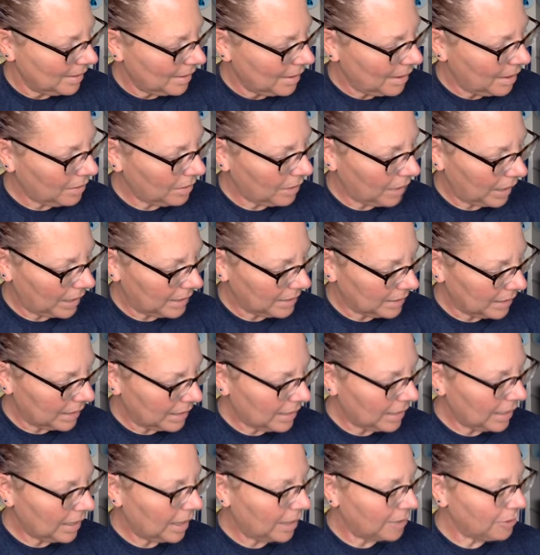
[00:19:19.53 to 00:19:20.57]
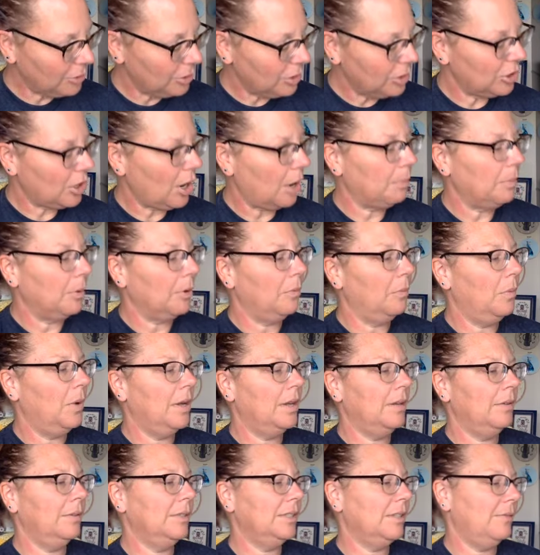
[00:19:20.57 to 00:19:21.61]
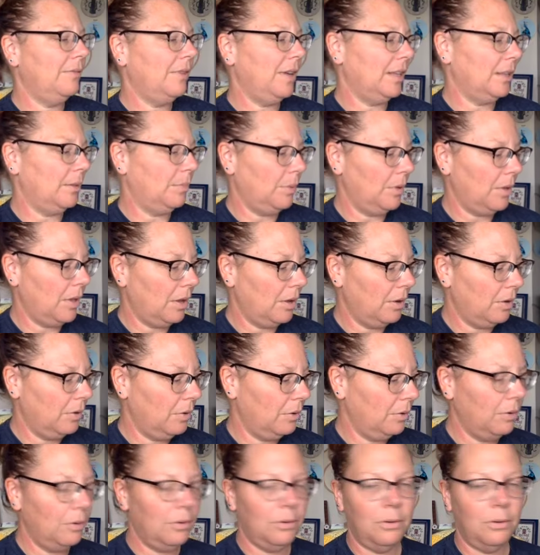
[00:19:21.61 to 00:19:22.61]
All right, and the country shopper, what was available? Oh,